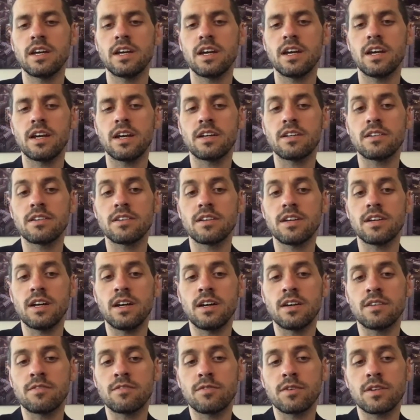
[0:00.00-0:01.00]
And
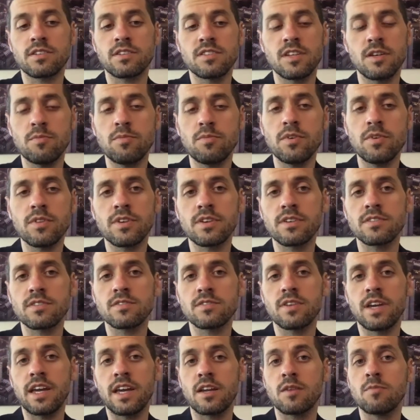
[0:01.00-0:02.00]
uh, for example,
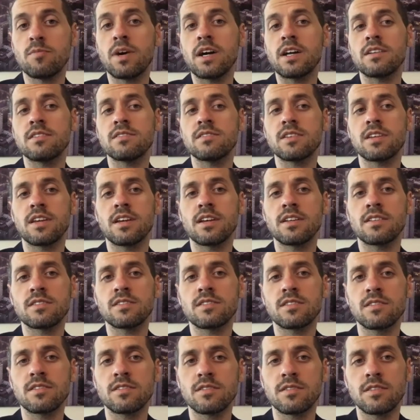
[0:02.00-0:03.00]
there's antibodies
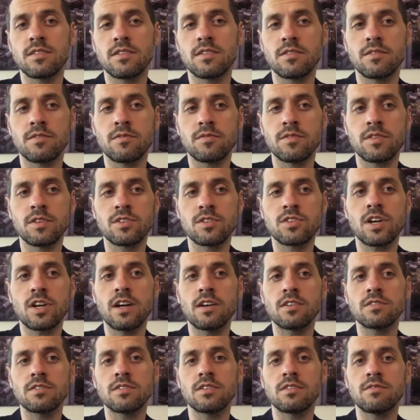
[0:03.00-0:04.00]
against the, the, the
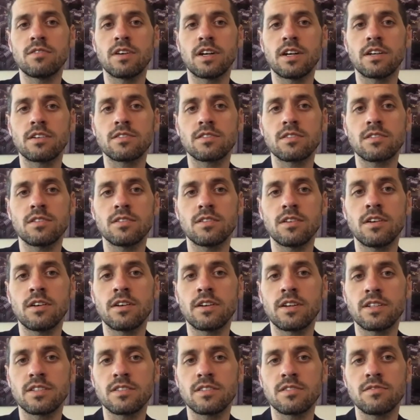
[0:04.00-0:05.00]
childhood virus called
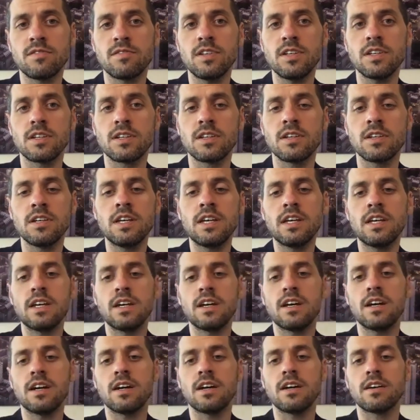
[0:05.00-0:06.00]
RSV
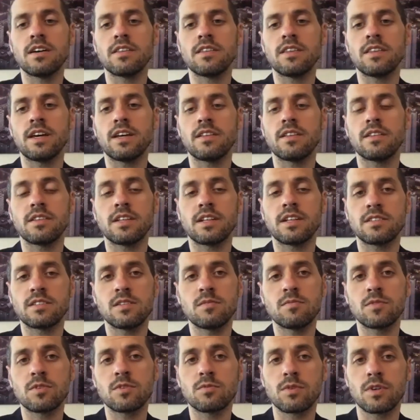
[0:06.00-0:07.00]
uh, that, that
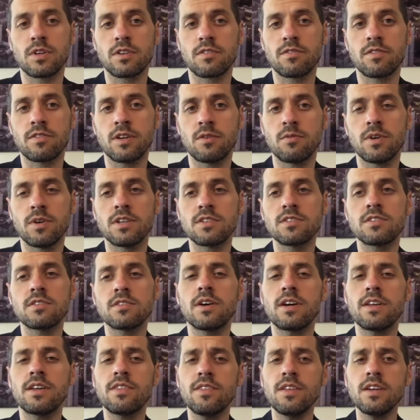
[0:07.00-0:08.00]
seem to work very well.
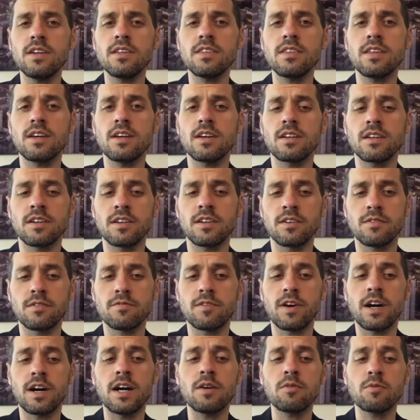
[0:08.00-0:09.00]
So I think that, you know,
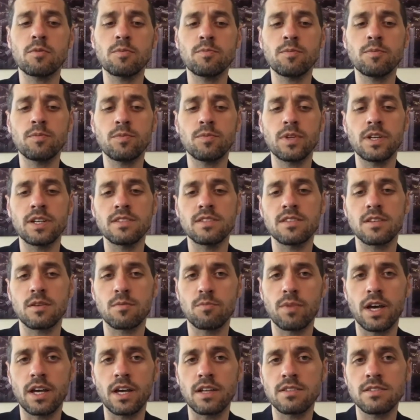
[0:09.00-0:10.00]
if I were
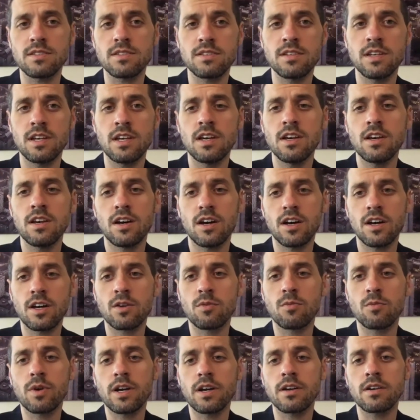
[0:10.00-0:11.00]
placing bets
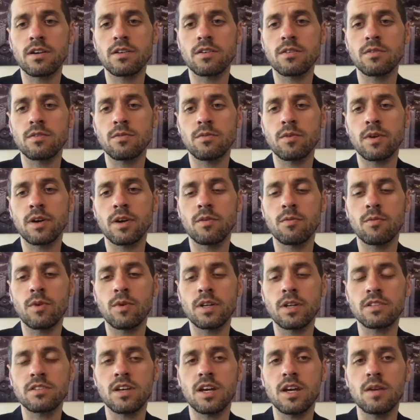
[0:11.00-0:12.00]
on where, where
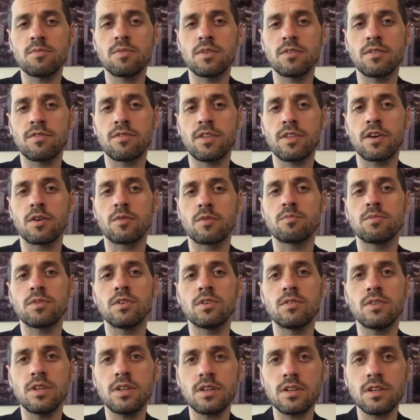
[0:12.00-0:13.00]
what type of
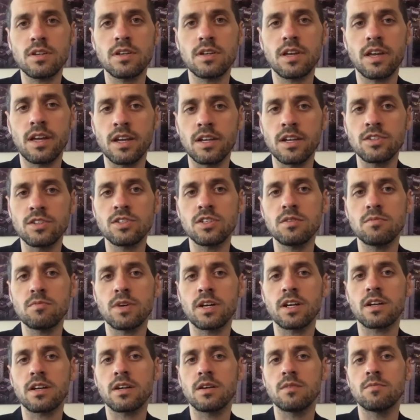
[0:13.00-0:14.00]
therapeutic agent
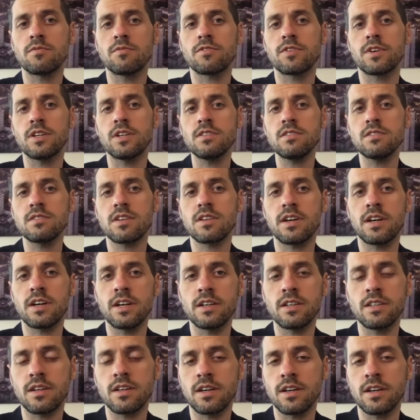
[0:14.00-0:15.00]
might come first,
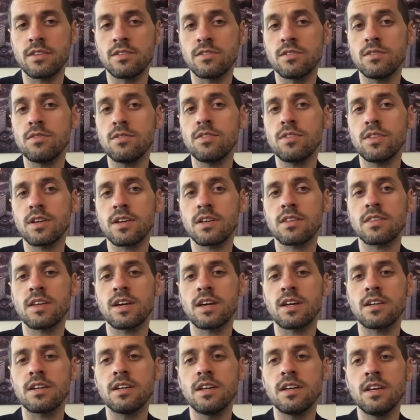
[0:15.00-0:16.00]
I, I do think
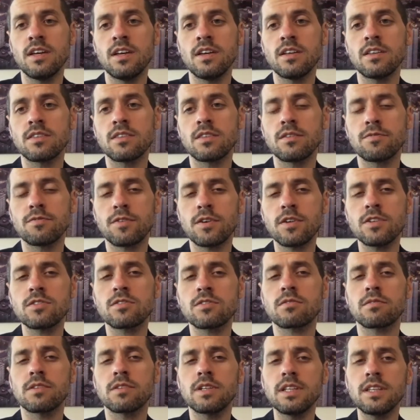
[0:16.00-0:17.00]
that the
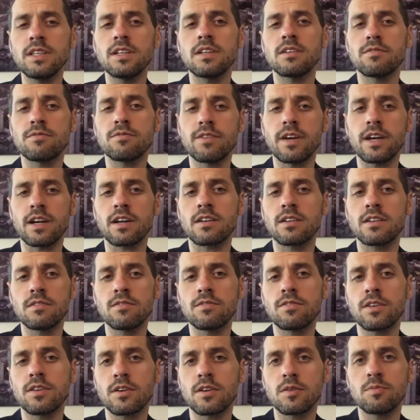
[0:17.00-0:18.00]
first really
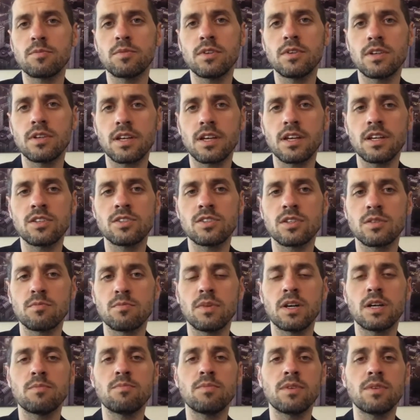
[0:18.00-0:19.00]
effective therapeutic agent
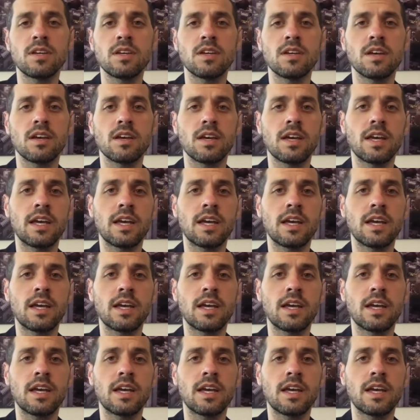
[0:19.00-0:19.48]
might be